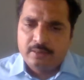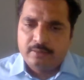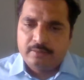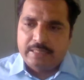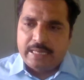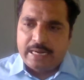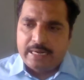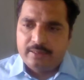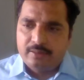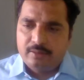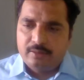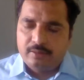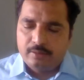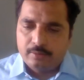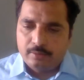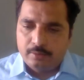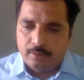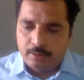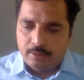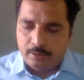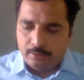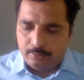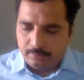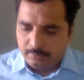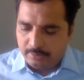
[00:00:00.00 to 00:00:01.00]
that
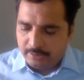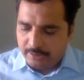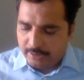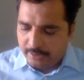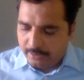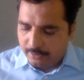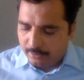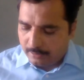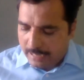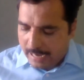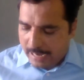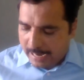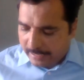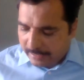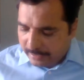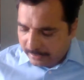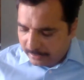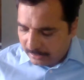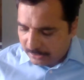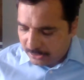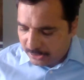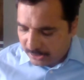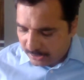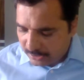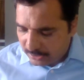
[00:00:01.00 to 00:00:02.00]
the
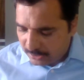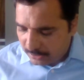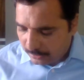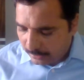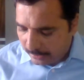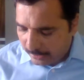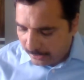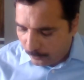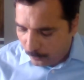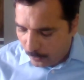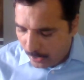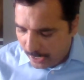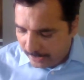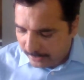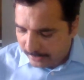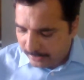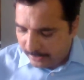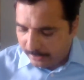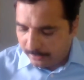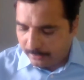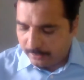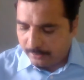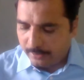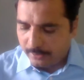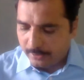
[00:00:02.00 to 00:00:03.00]
agriculturists require
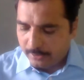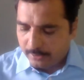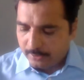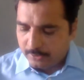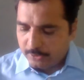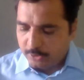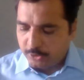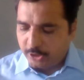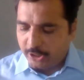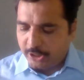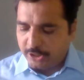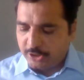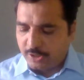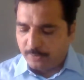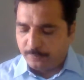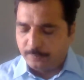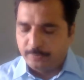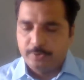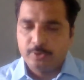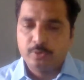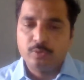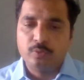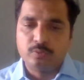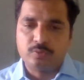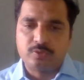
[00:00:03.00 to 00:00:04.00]
the change of
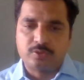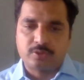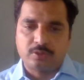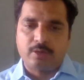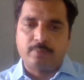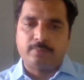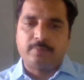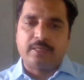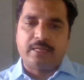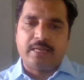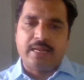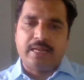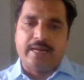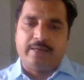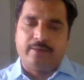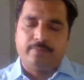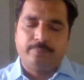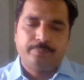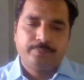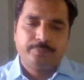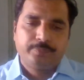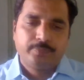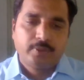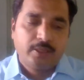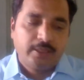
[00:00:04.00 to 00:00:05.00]
use of the land.
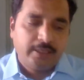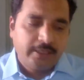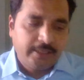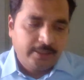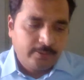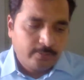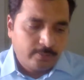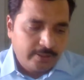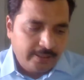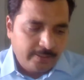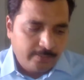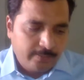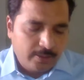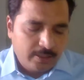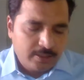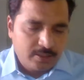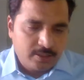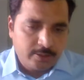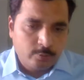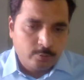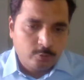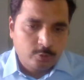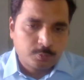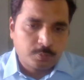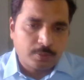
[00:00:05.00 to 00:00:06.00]
Even it is
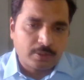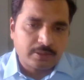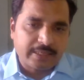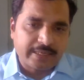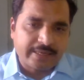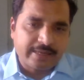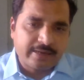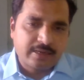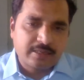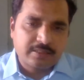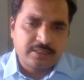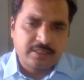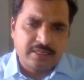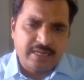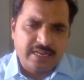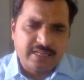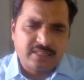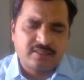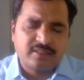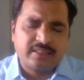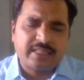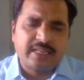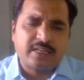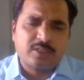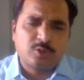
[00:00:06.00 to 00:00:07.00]
used for the agricultural land,
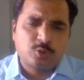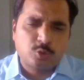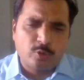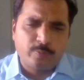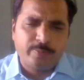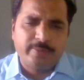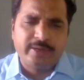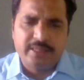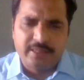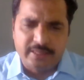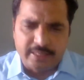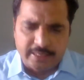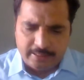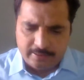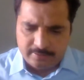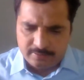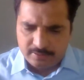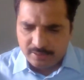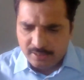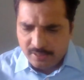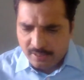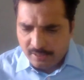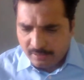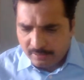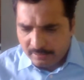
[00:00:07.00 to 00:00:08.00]
there are so many
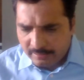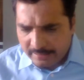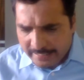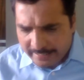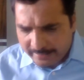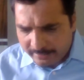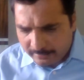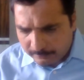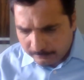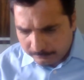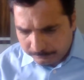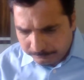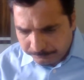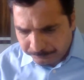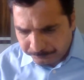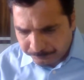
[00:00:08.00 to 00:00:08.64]
things like